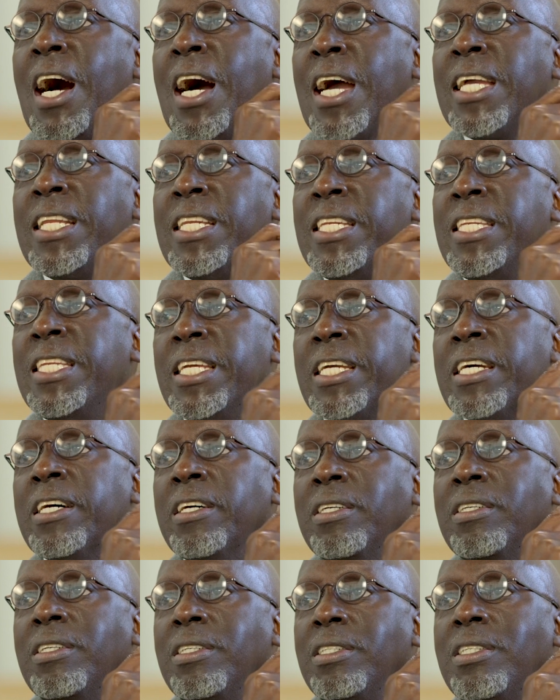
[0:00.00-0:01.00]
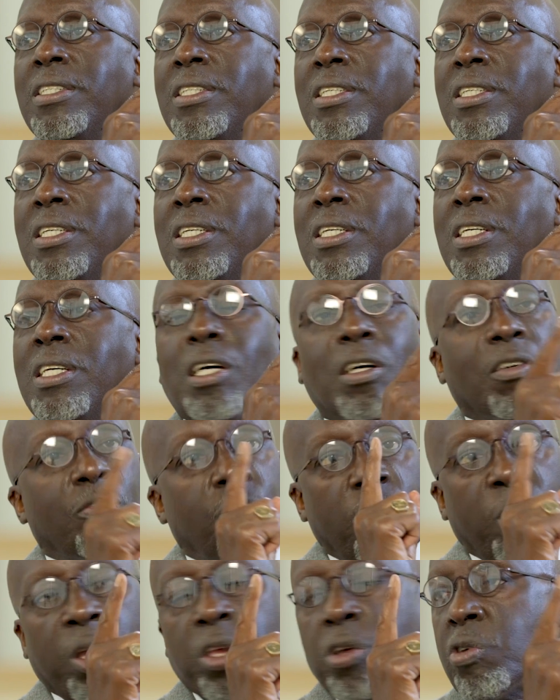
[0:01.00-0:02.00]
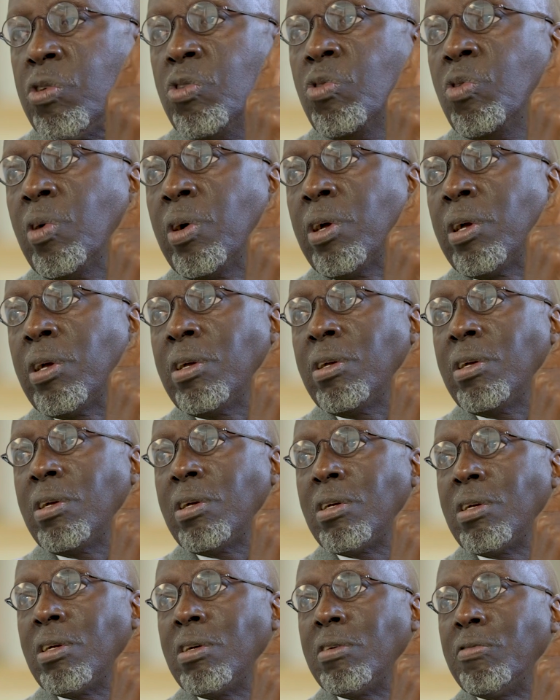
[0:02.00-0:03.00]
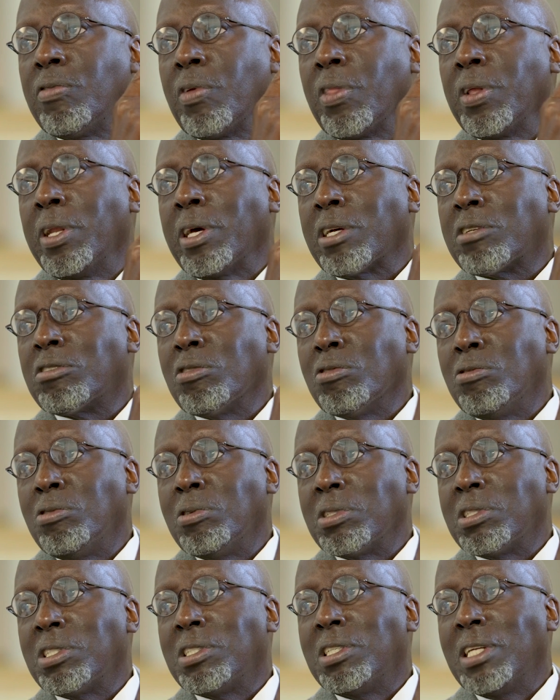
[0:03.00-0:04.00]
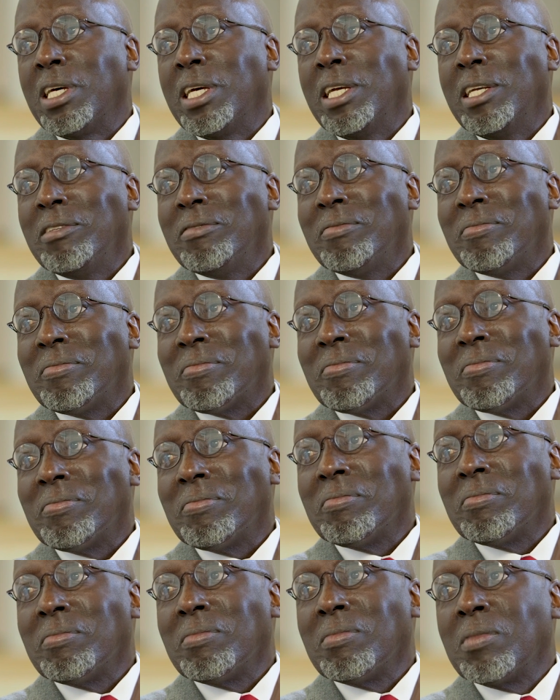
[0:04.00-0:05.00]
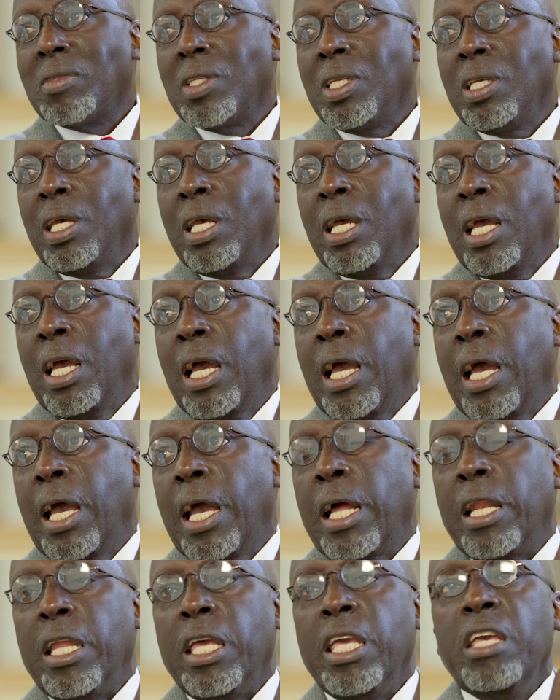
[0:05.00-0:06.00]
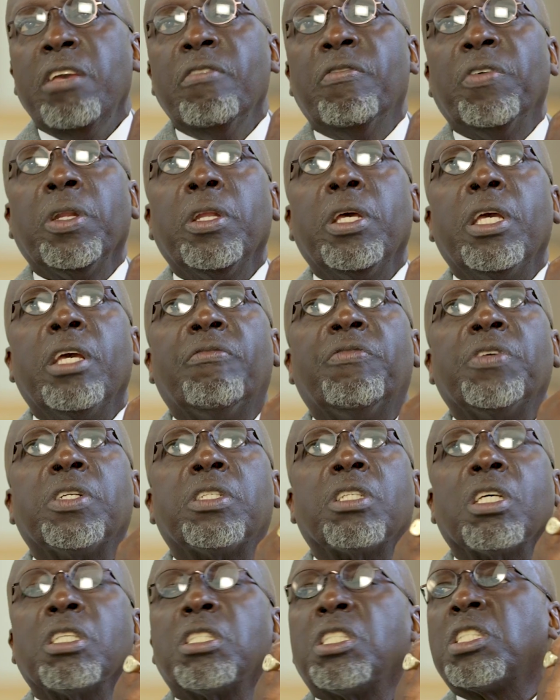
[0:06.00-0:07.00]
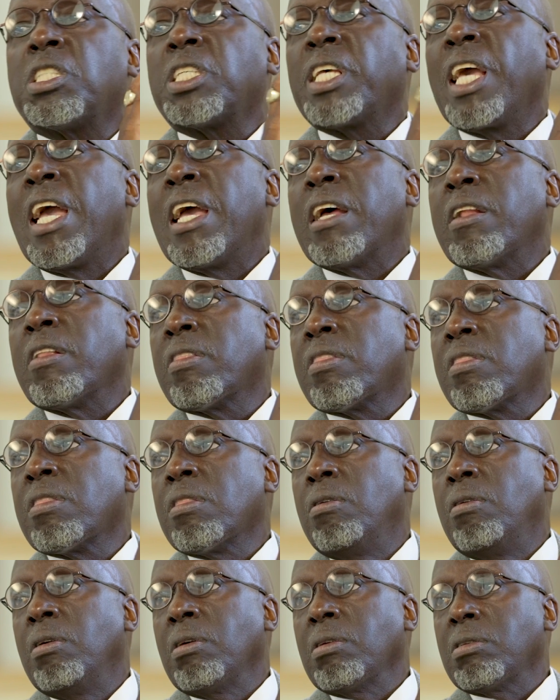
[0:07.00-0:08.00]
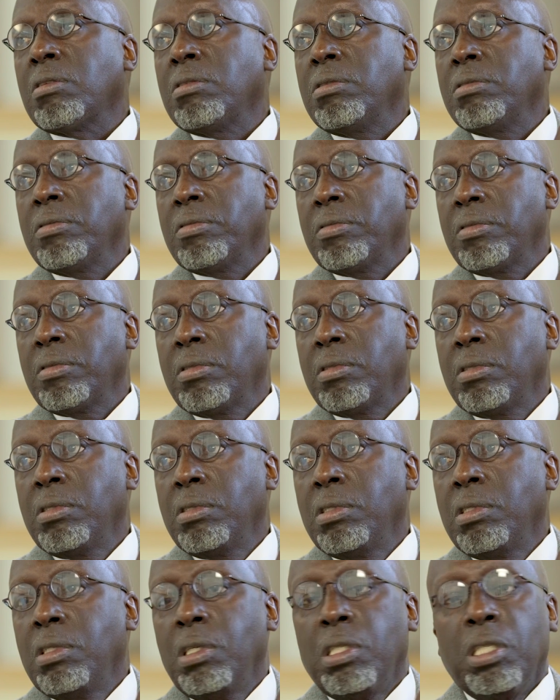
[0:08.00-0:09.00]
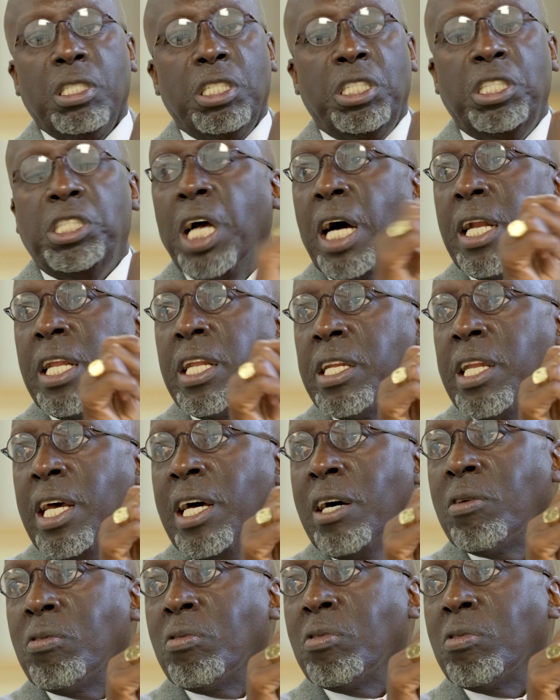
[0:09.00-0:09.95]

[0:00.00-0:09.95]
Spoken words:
idea of where you're going for the next Lord's Day. Mm-hmm. And even if it's a scant thought, jot it down